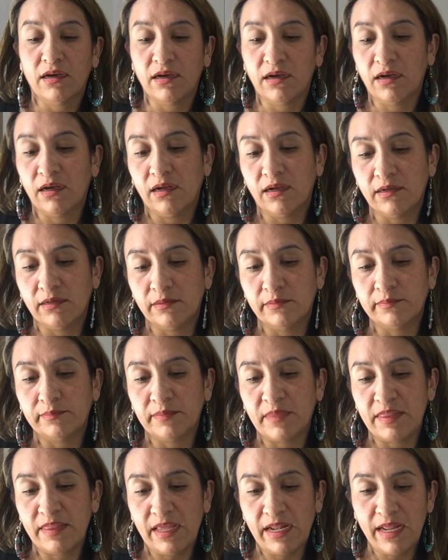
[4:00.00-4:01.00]

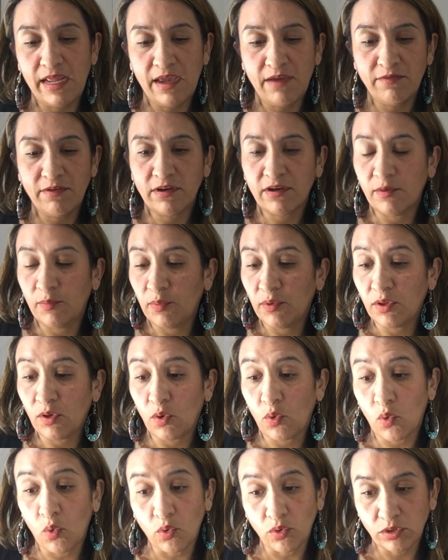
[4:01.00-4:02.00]
Then I have a couple
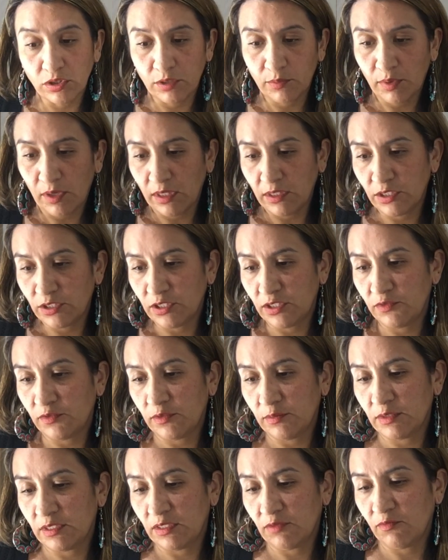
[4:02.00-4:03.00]
older polishes
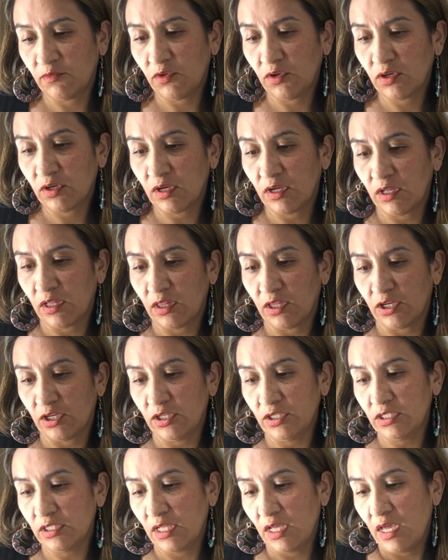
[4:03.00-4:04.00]
from Sinful Colors.